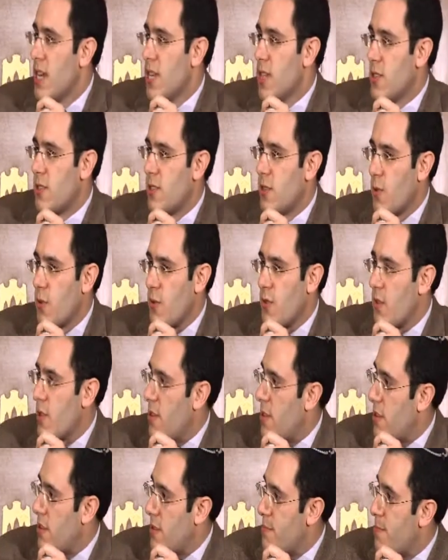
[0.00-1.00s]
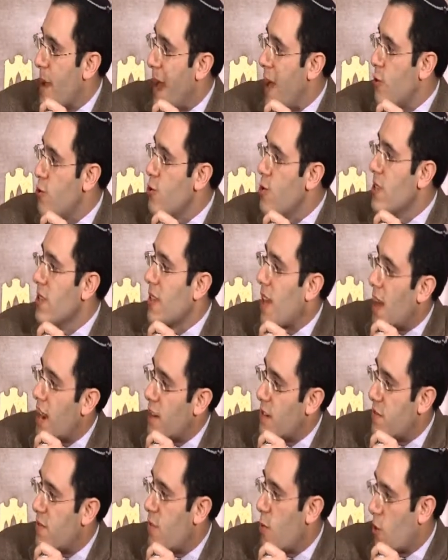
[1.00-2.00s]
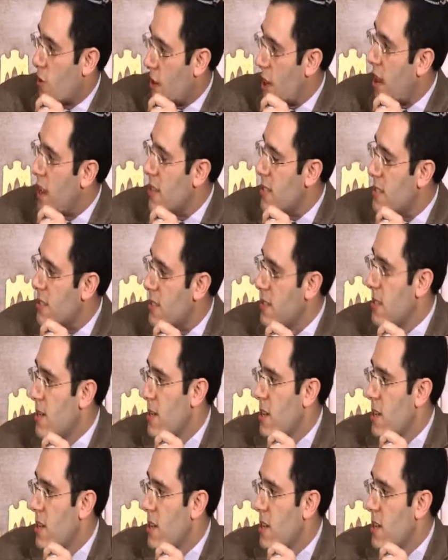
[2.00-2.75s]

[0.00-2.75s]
So the boundary line for us